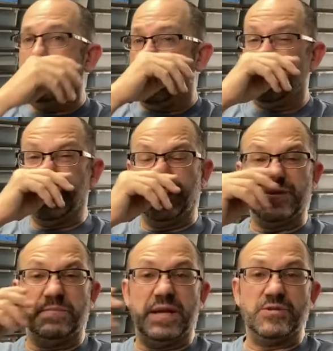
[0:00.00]
but there's
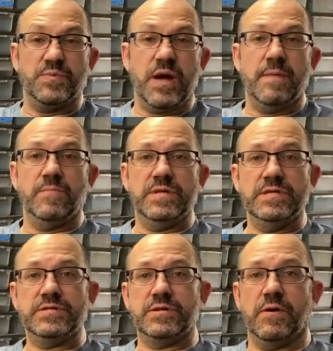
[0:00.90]
a major problem with
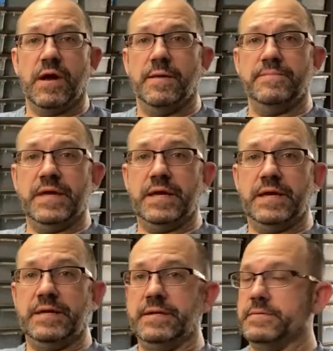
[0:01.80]

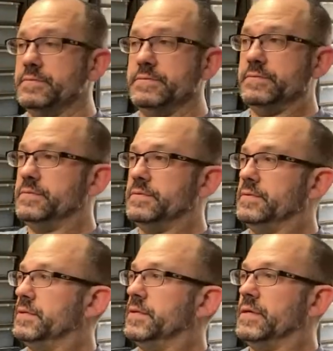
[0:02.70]
Instagram.
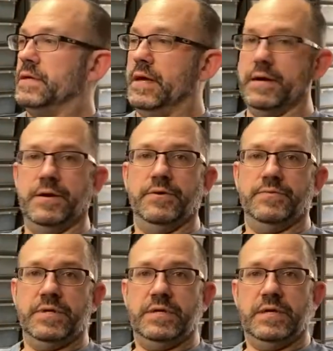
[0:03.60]
I don't know,
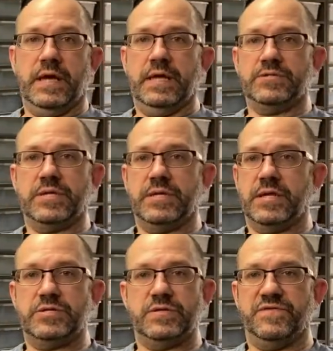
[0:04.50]
it has
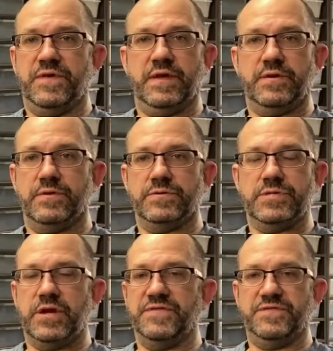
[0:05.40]
connection failure
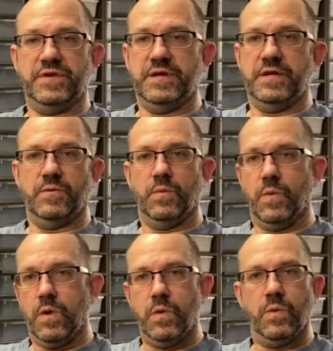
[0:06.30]
stuff and it
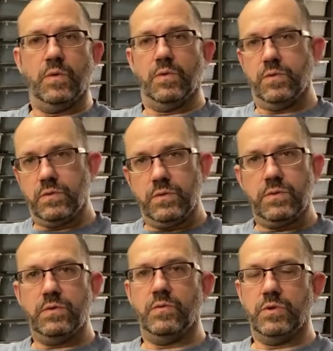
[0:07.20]
won't
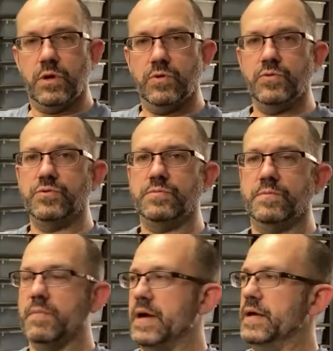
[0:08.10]
load
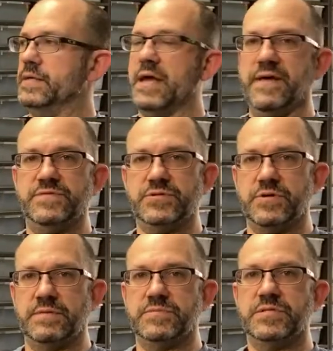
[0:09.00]
my live
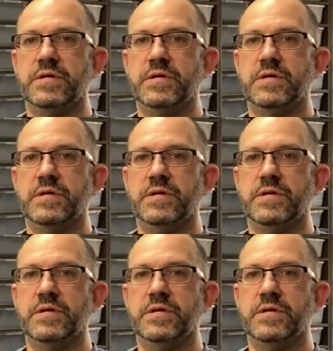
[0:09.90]
streams.